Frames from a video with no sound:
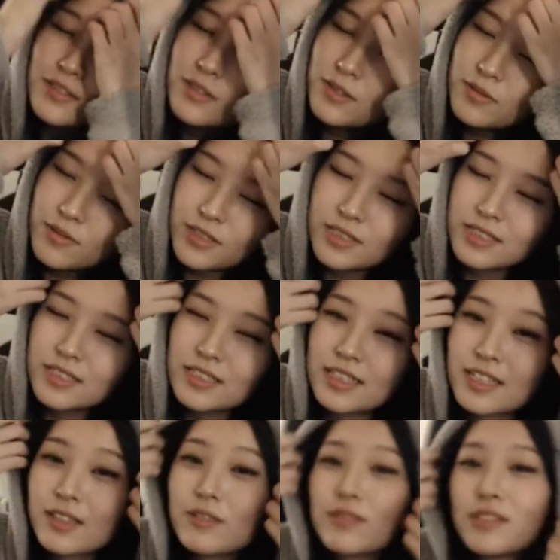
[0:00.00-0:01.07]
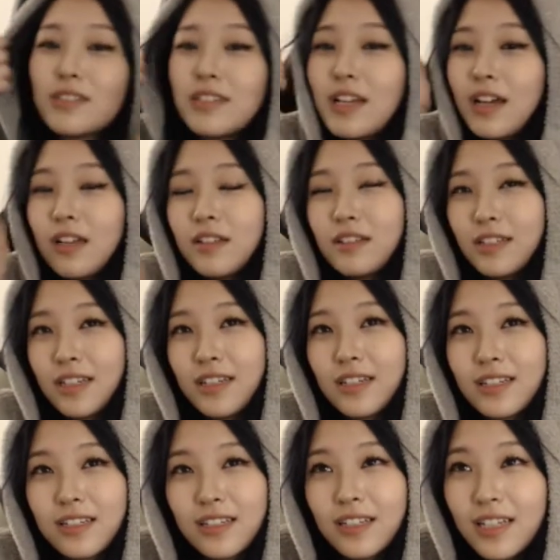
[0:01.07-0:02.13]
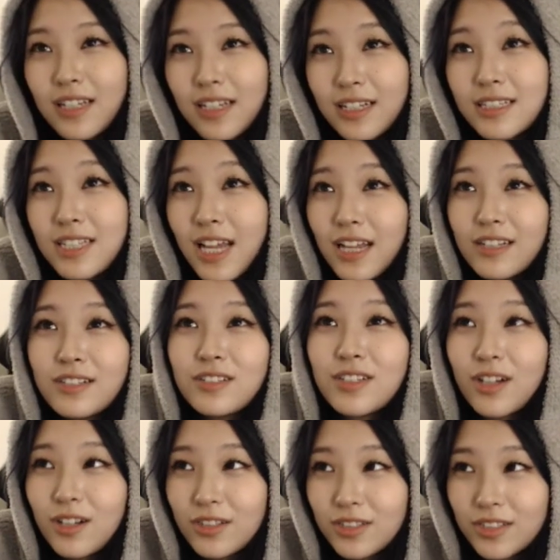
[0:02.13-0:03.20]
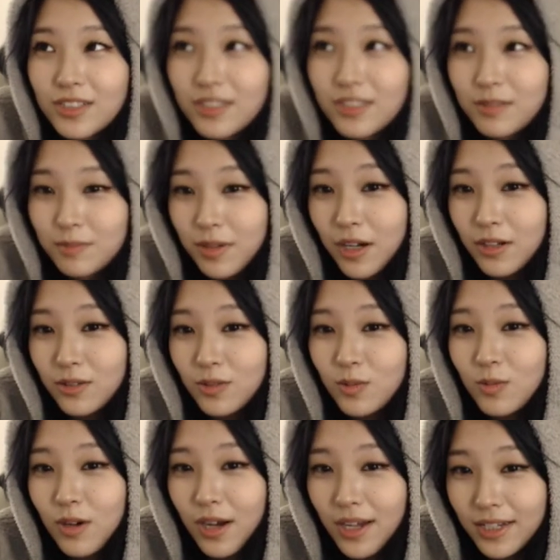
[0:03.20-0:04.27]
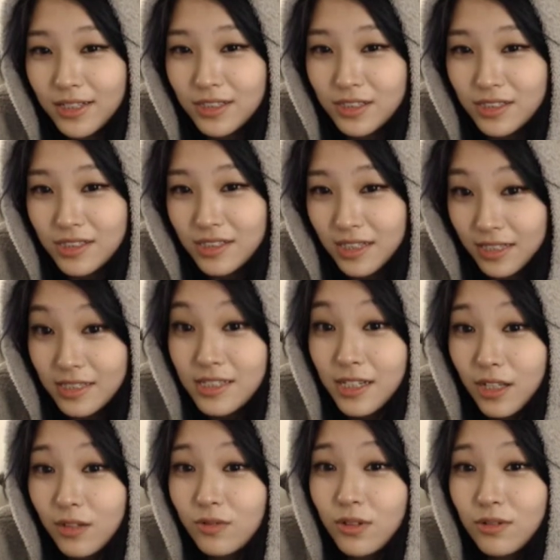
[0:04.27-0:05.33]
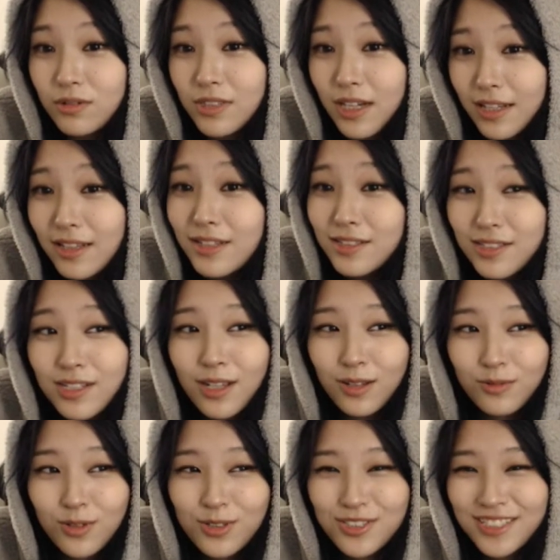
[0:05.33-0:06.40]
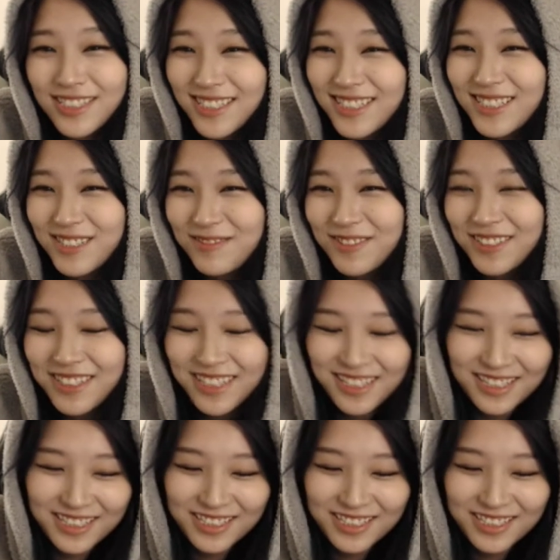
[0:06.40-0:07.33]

Oh, what is it? Like those not like $10 bottle wines, like Stella Rosa. I think Stella Rosa tastes really good.